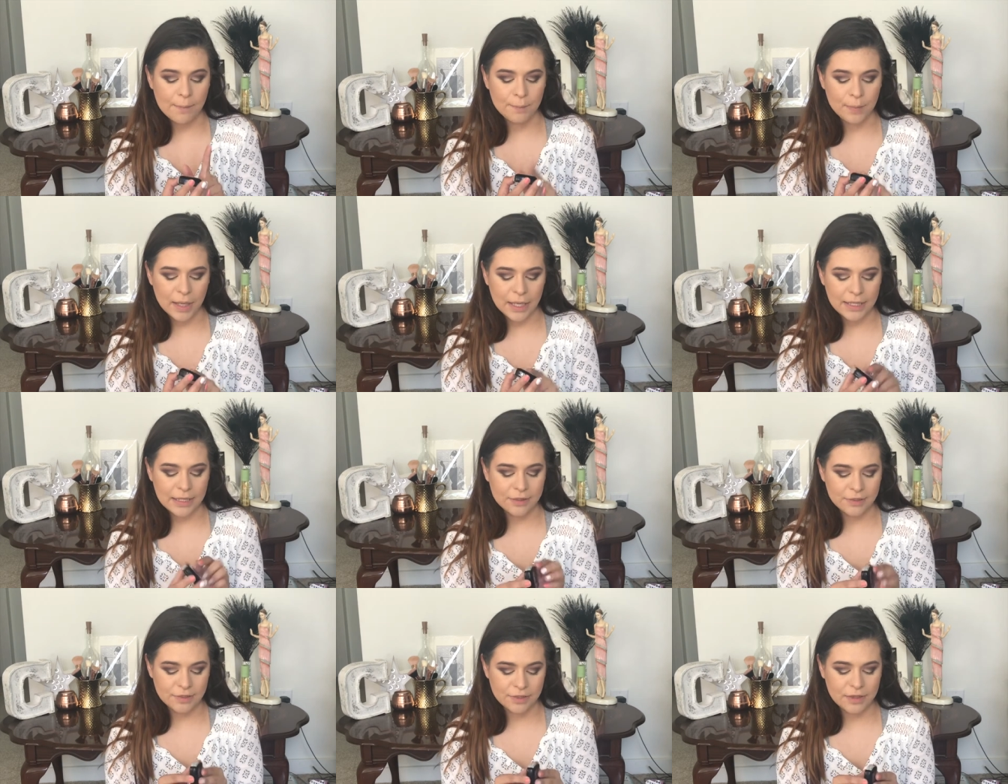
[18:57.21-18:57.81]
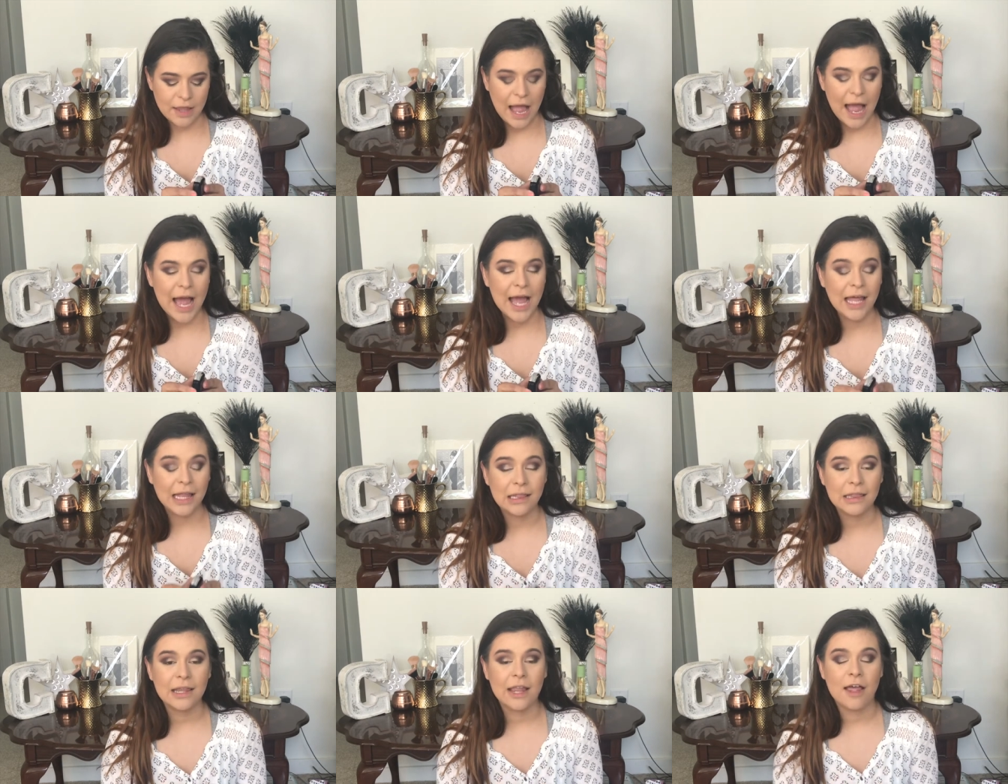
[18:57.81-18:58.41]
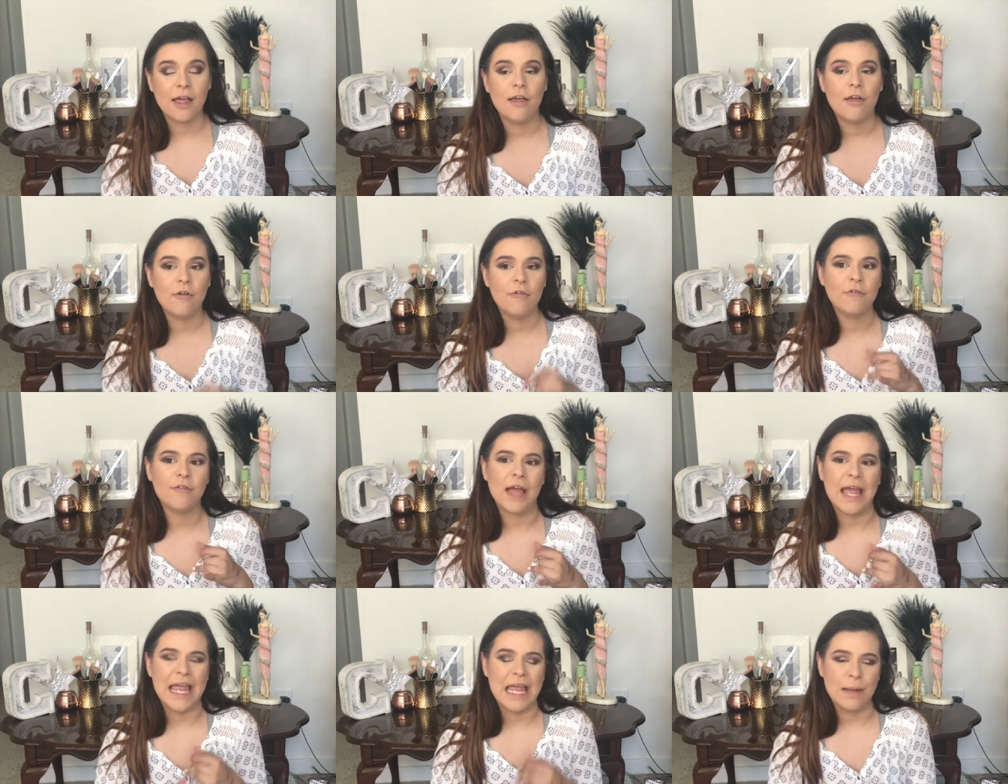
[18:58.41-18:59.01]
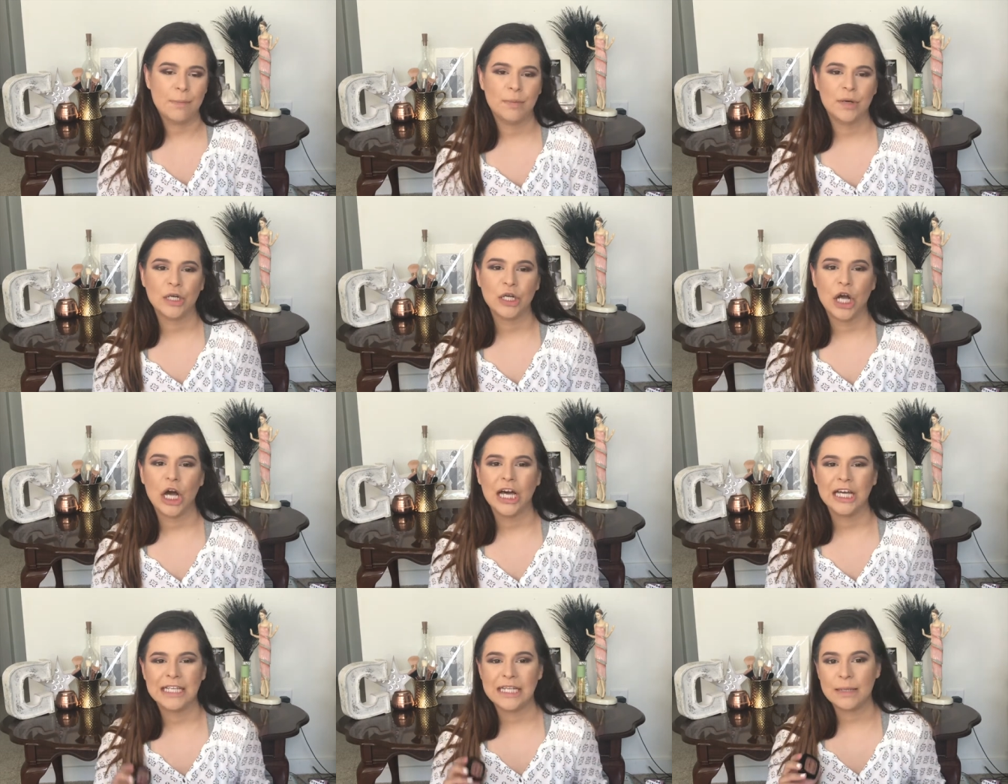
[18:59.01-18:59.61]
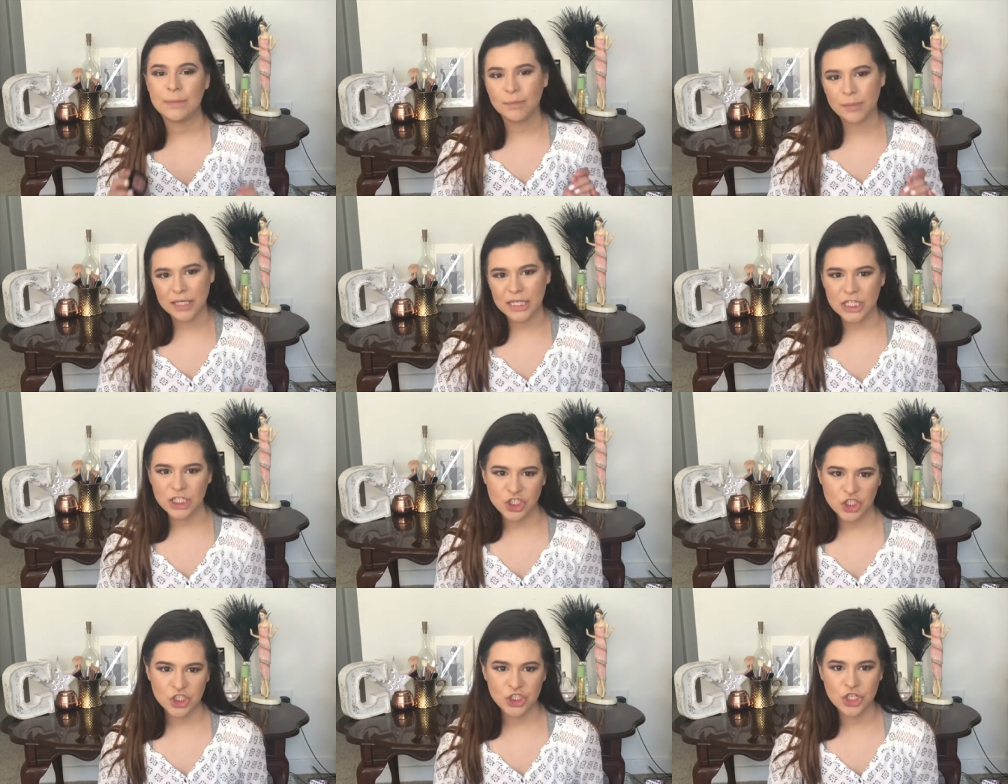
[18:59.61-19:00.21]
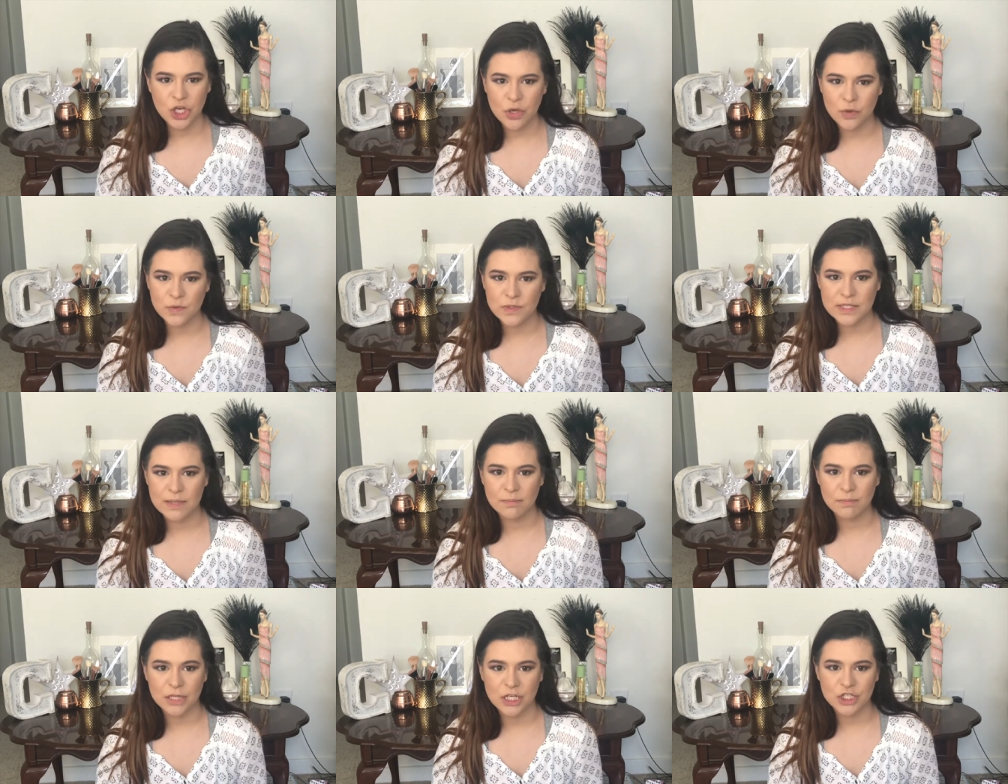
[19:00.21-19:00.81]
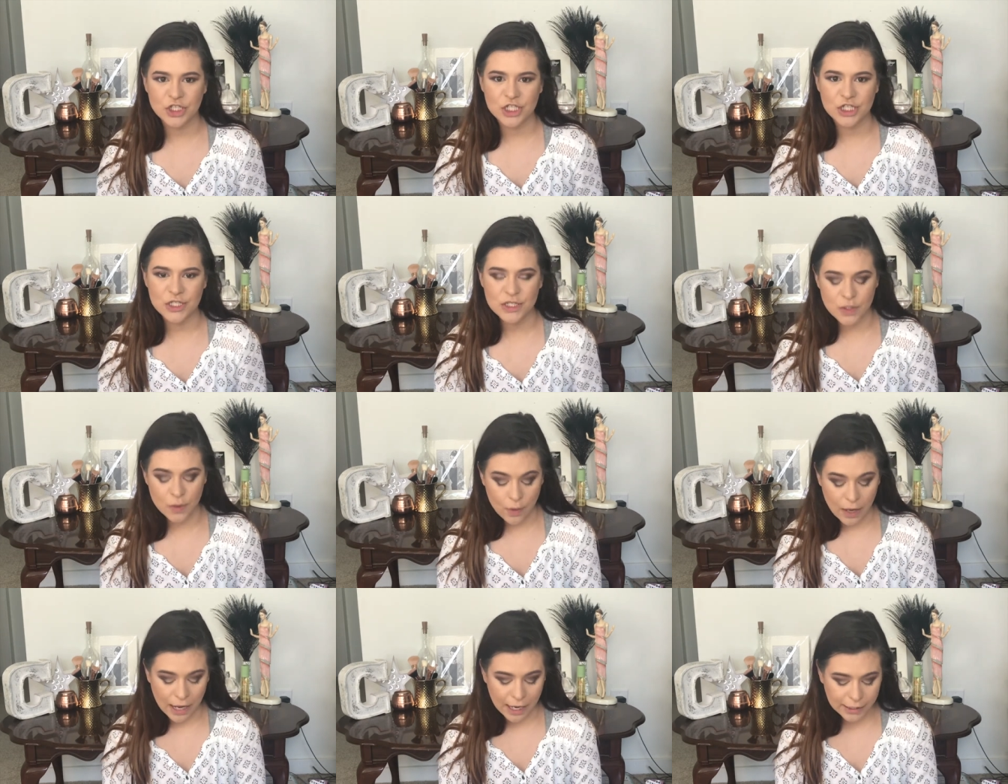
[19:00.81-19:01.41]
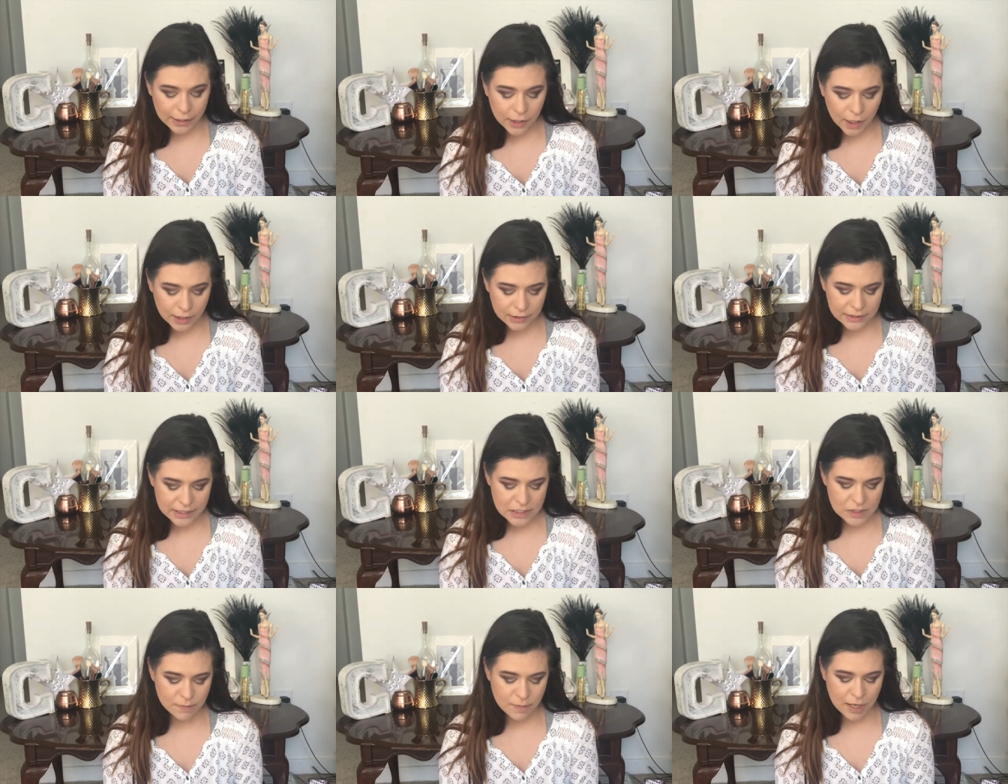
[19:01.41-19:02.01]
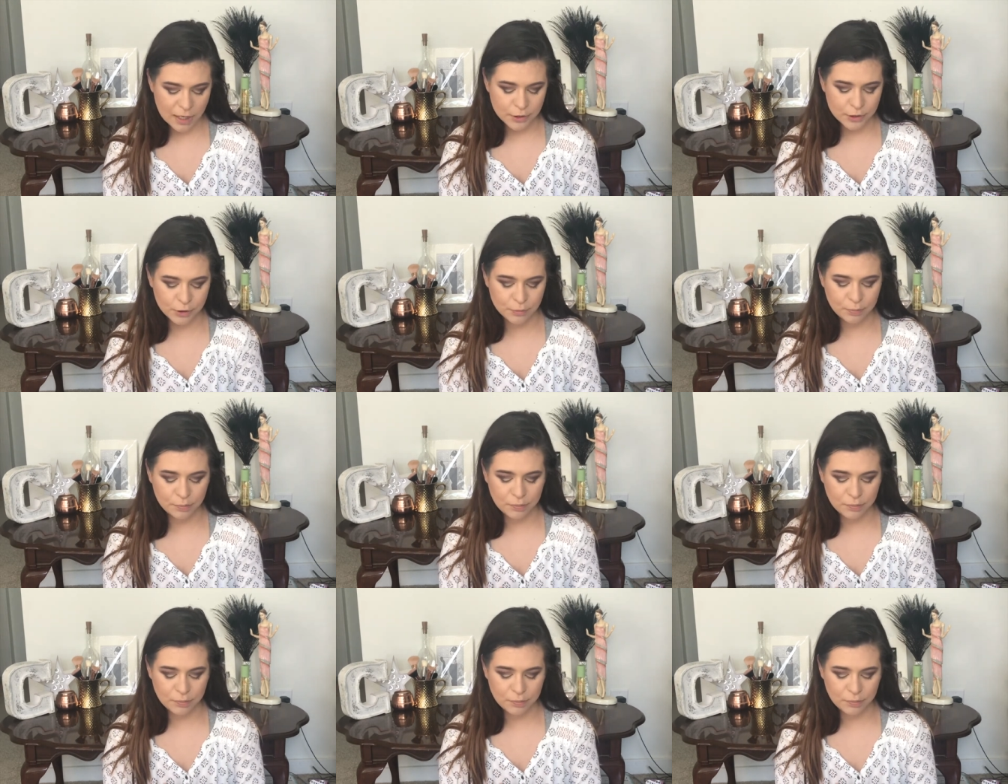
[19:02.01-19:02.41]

but I love apricotty peach tones and blushes. So I got this powdered